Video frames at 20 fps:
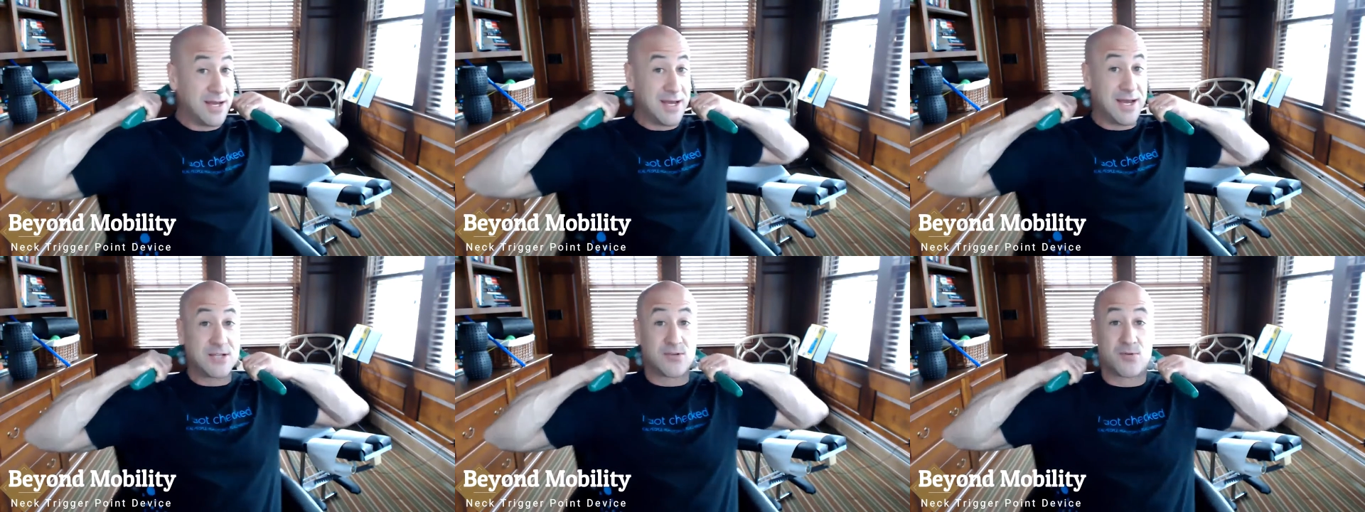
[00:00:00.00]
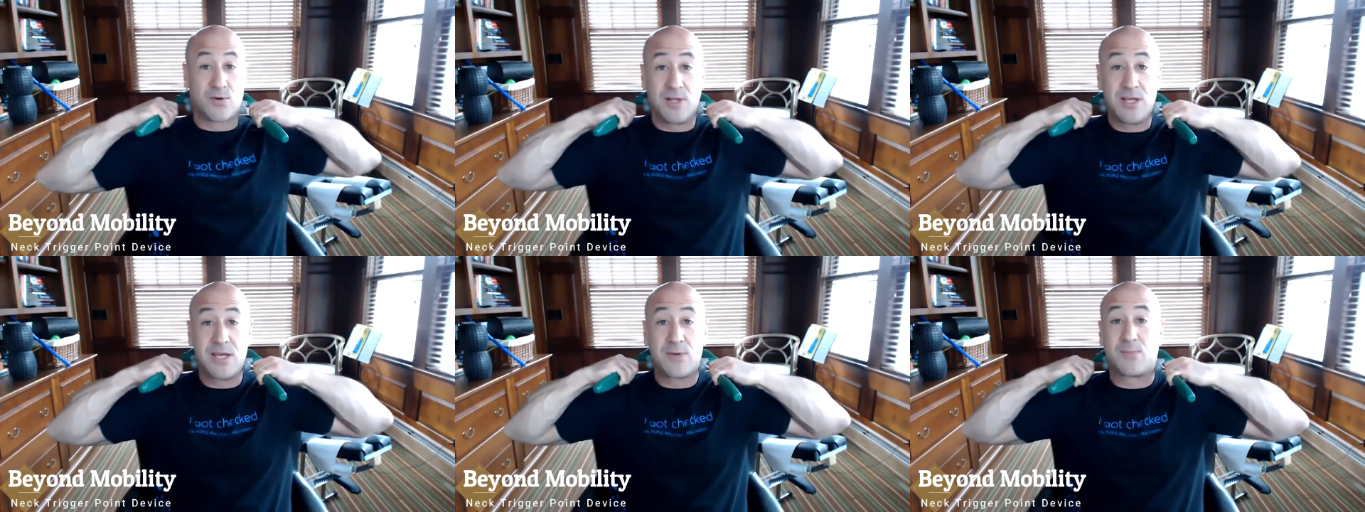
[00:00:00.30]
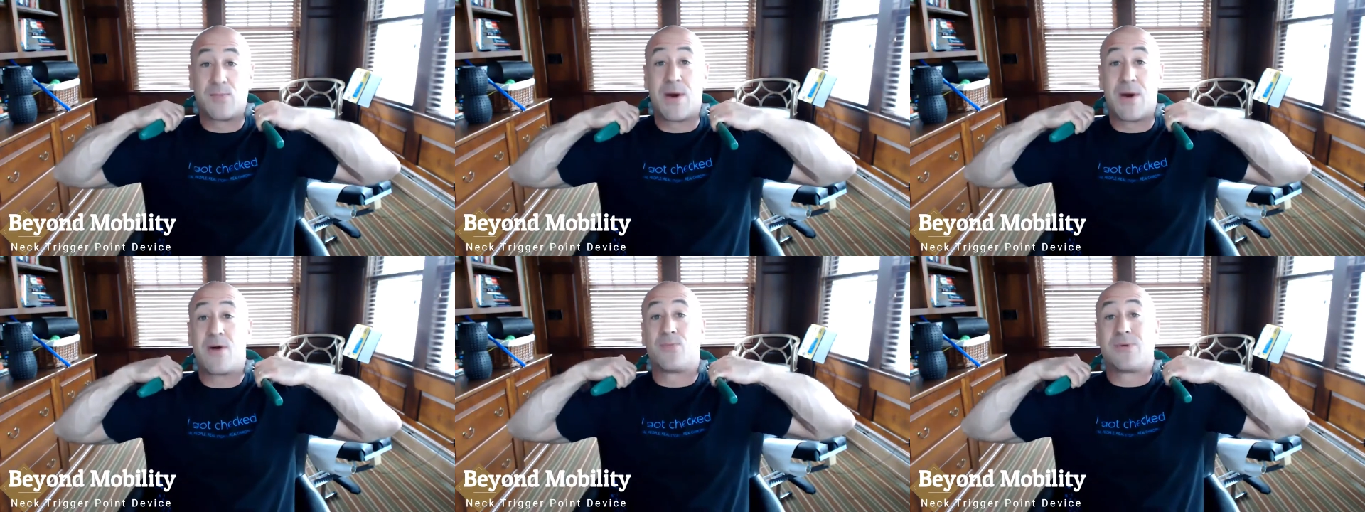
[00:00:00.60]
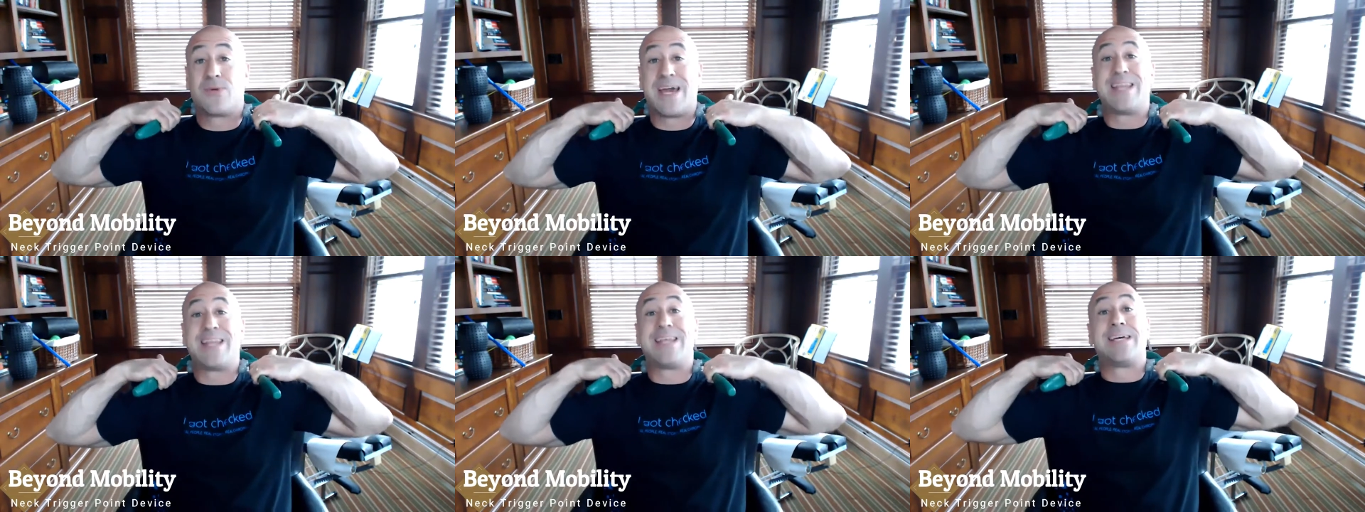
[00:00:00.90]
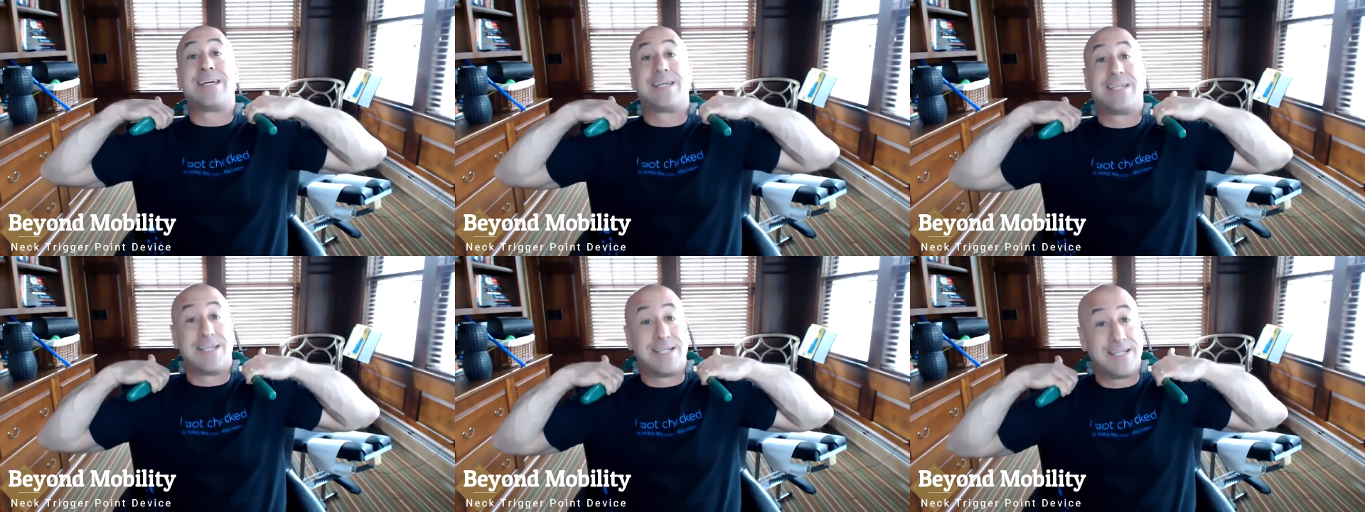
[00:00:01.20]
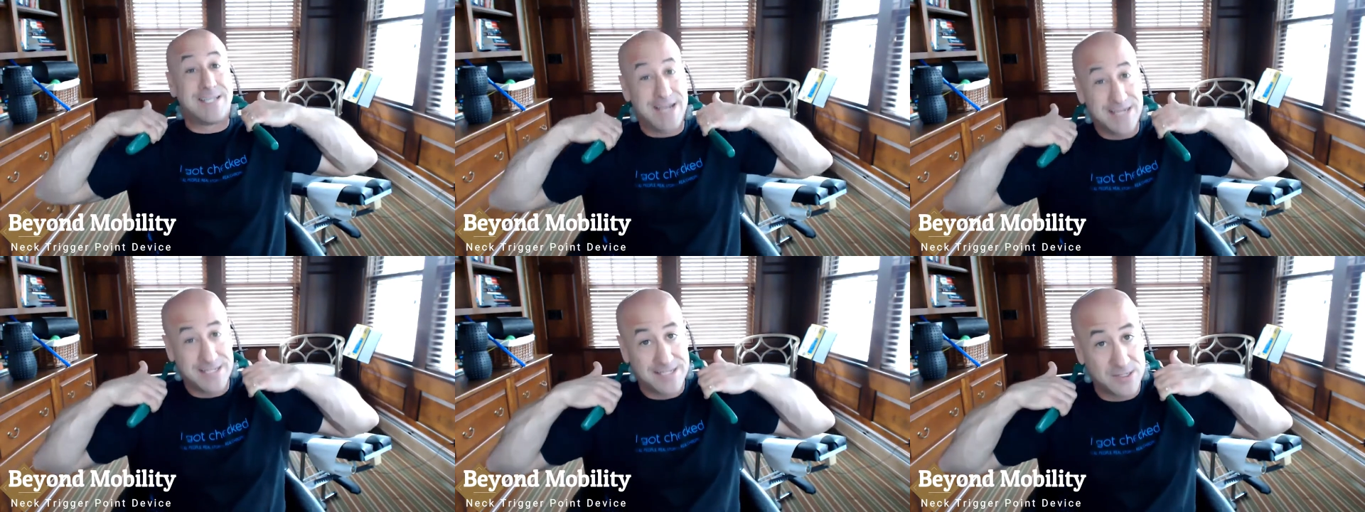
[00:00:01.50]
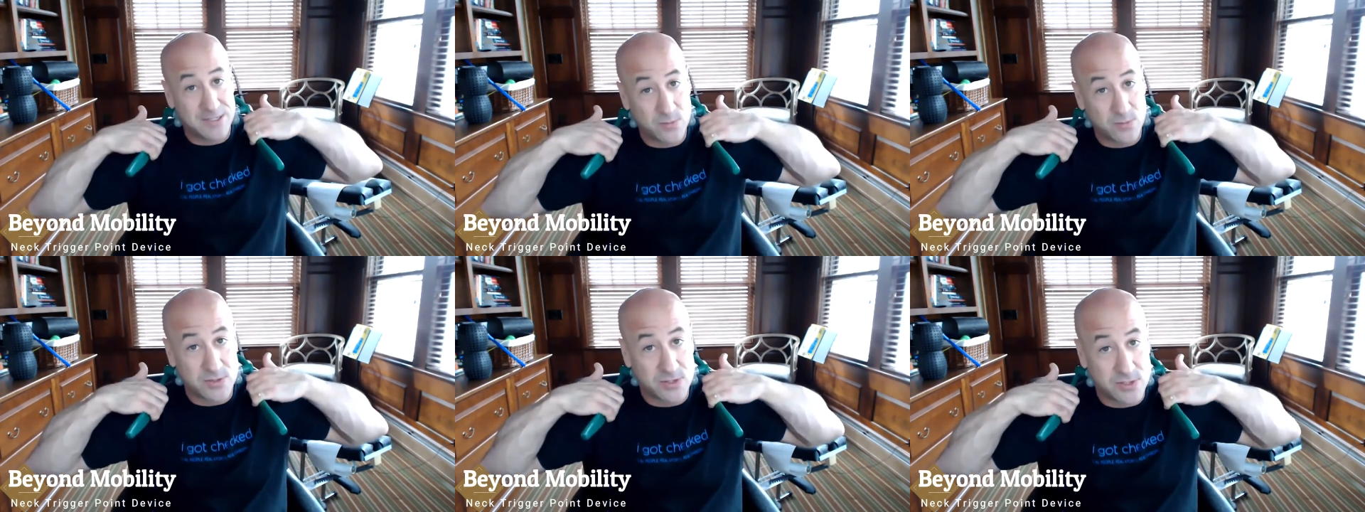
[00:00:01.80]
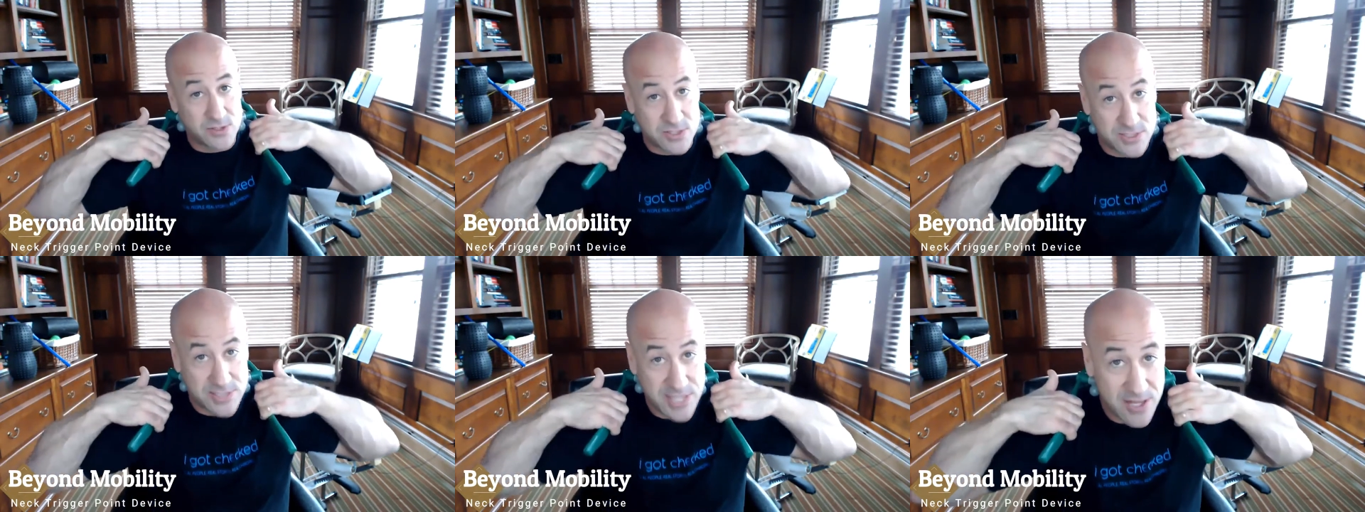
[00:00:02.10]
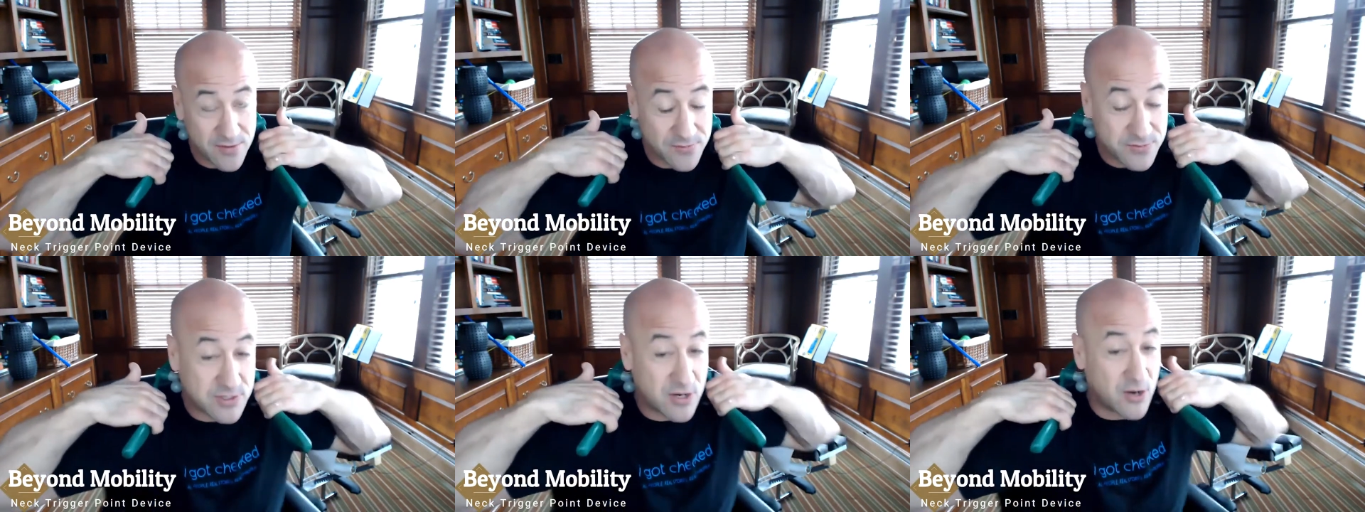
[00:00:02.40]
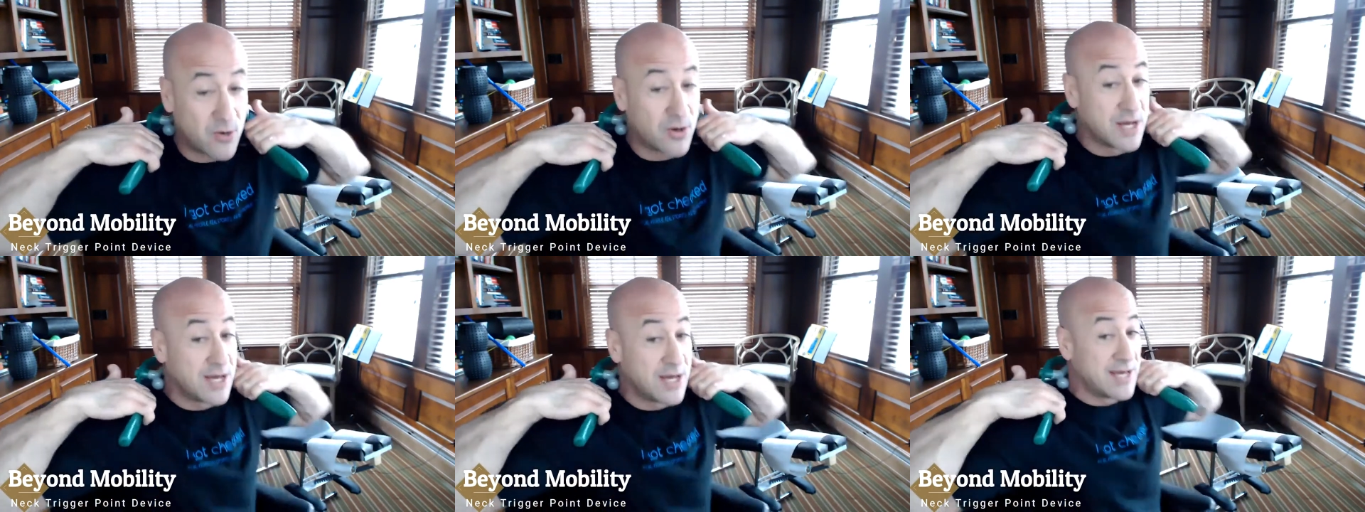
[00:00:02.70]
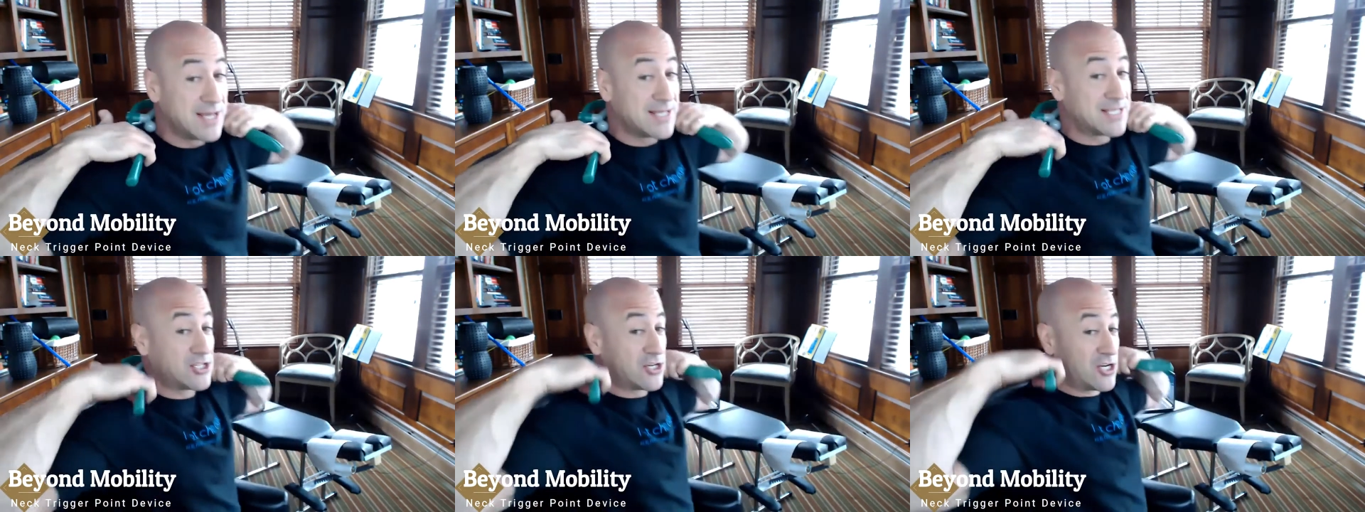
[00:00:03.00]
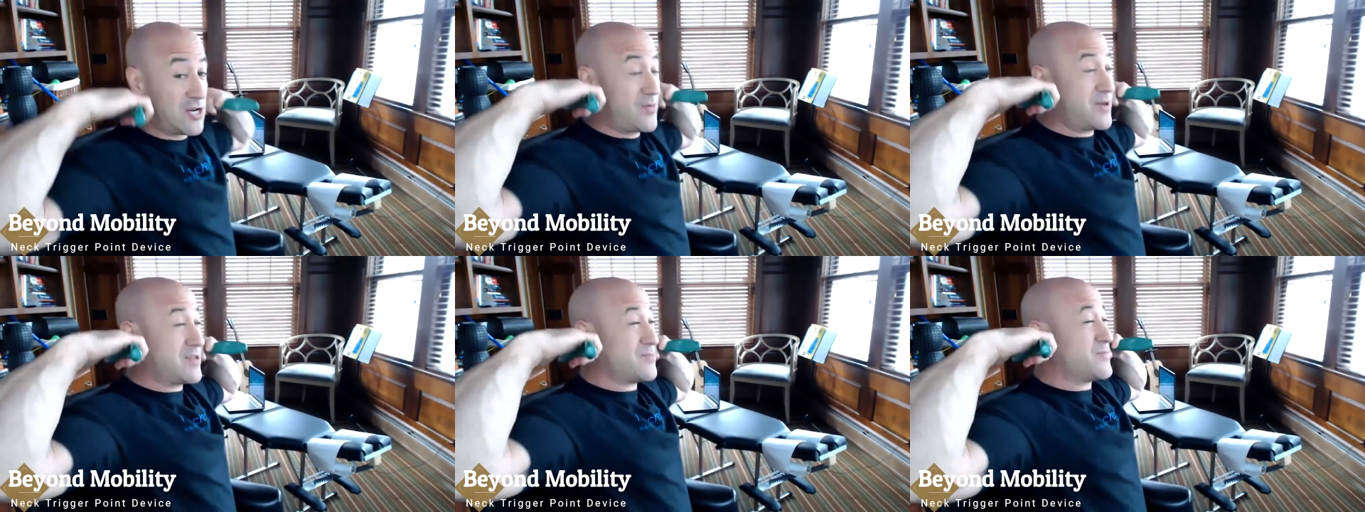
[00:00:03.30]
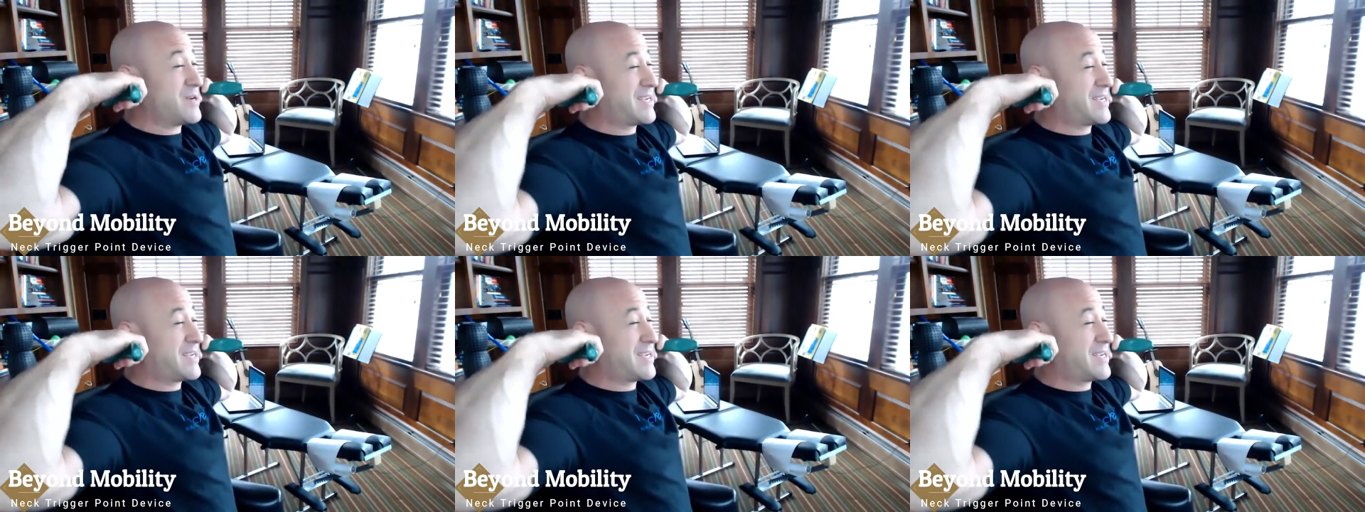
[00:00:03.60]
it's really about getting connected with yourself. So it shouldn't be a